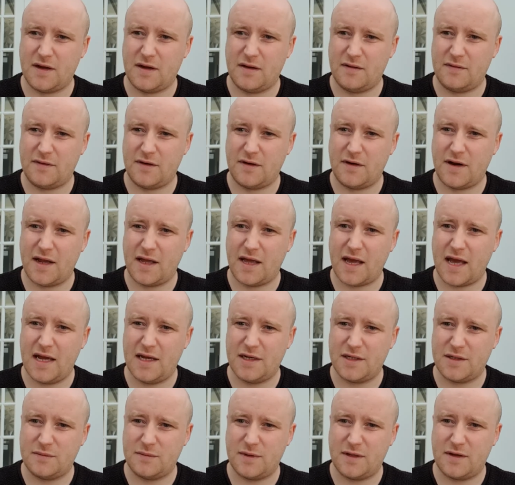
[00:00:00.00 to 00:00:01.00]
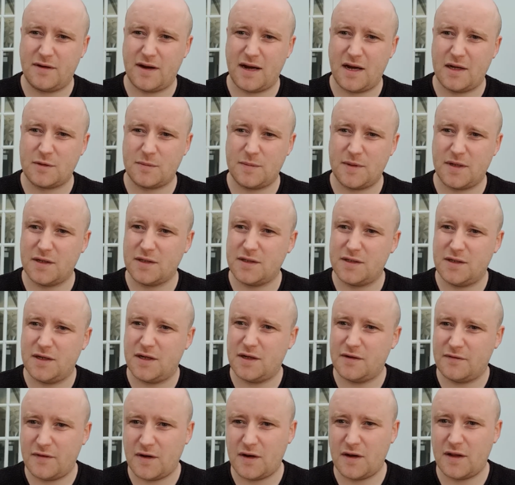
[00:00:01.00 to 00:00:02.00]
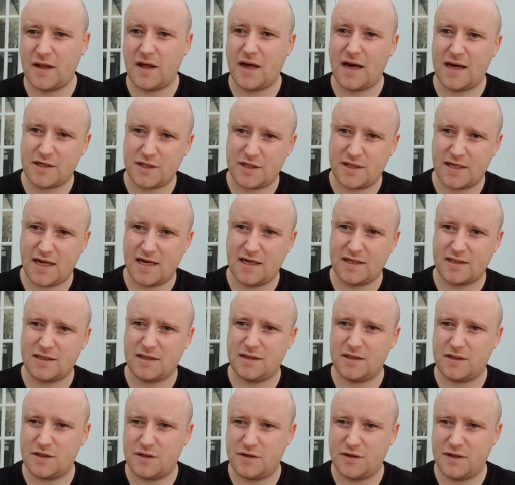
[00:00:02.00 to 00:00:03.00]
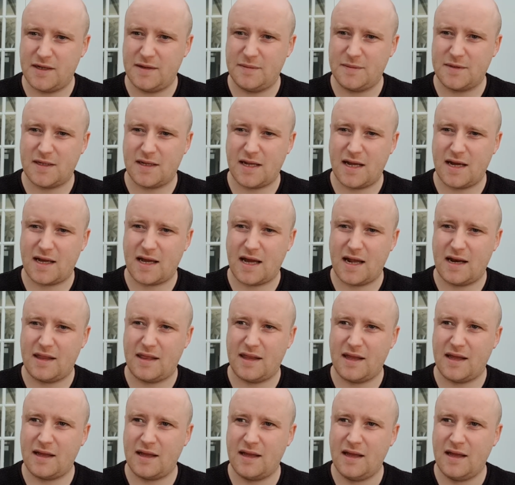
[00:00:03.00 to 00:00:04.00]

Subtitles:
for engaging with crowds, because you can follow the hashtags and the streams and that kind of thing.